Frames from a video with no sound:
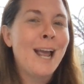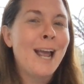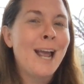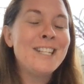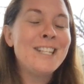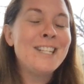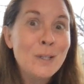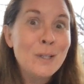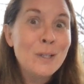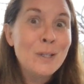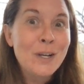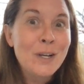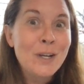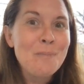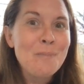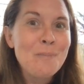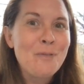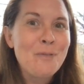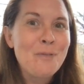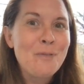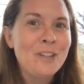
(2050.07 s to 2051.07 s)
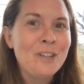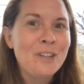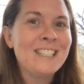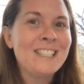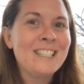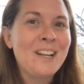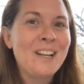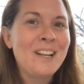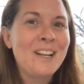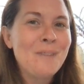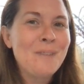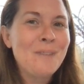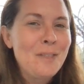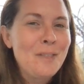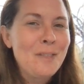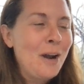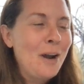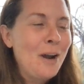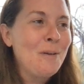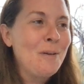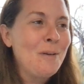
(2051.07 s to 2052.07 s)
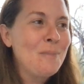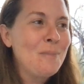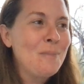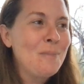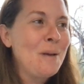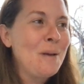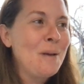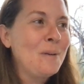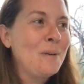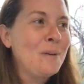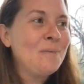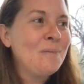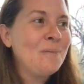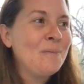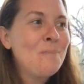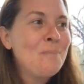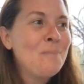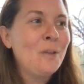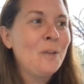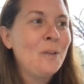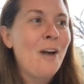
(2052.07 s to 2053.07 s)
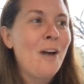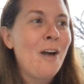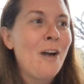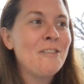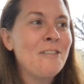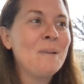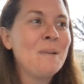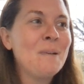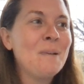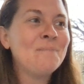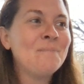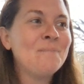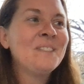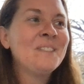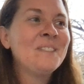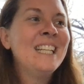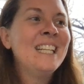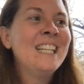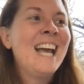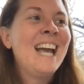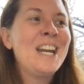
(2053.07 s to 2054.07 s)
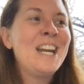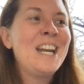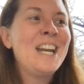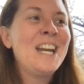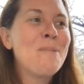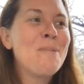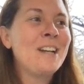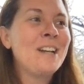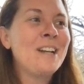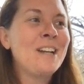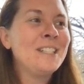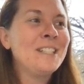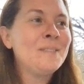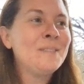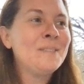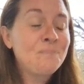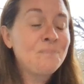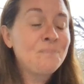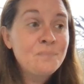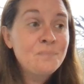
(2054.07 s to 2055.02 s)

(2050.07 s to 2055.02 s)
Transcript: I did look it up before this, and I thought I would be able to pull it off, but I need to practice.